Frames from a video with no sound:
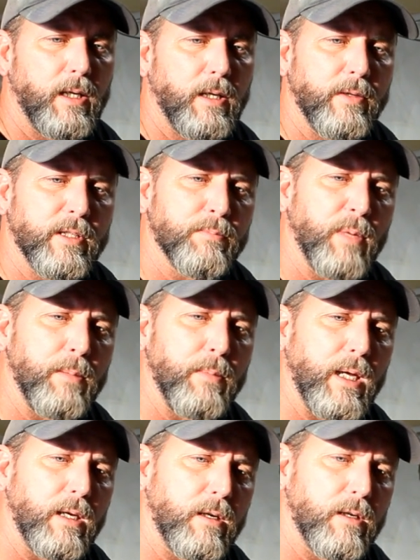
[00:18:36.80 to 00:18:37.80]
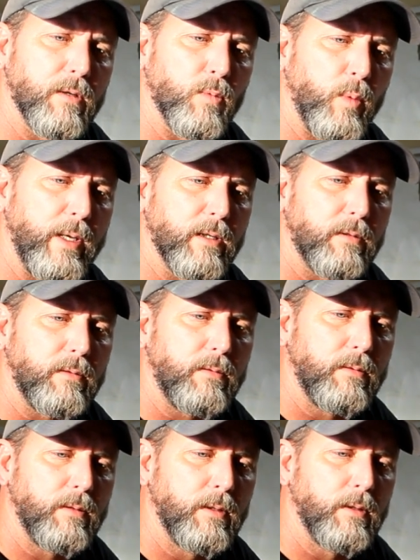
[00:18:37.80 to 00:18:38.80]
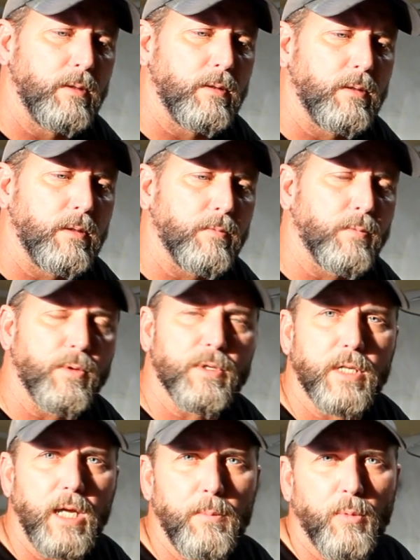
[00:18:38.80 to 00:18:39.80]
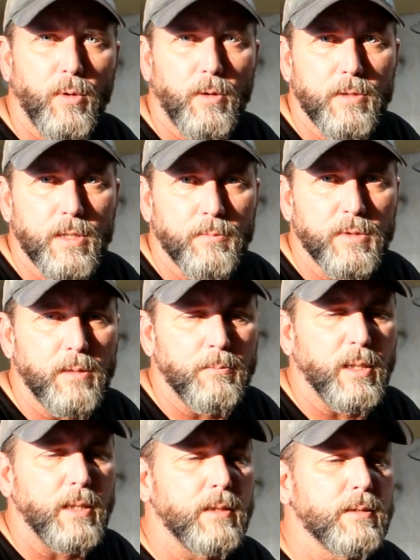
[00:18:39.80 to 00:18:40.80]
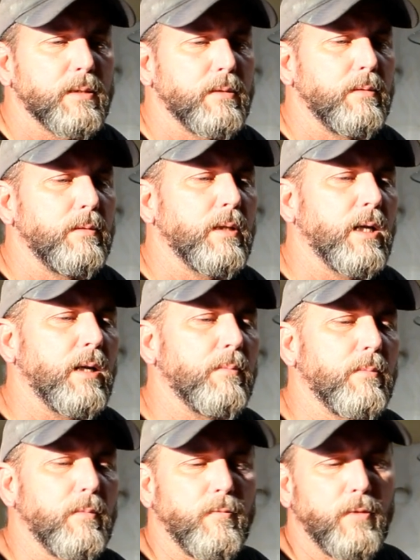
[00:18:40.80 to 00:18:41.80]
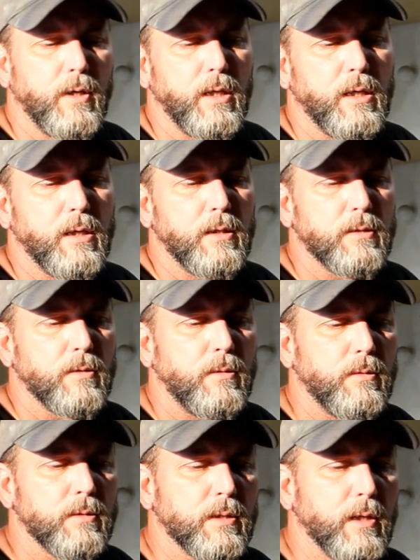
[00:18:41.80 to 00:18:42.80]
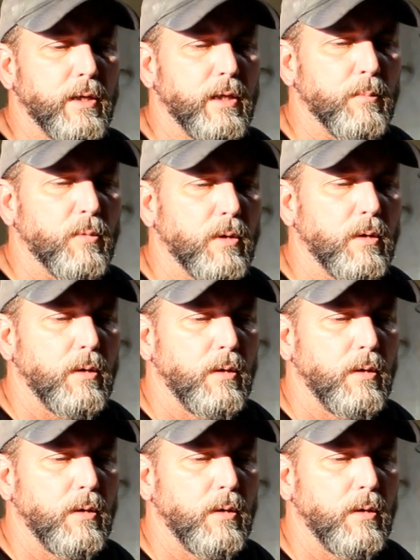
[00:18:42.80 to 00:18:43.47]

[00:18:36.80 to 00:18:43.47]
This might make a good wheel for a skateboard or something, but it's not very good as a hole saw anymore.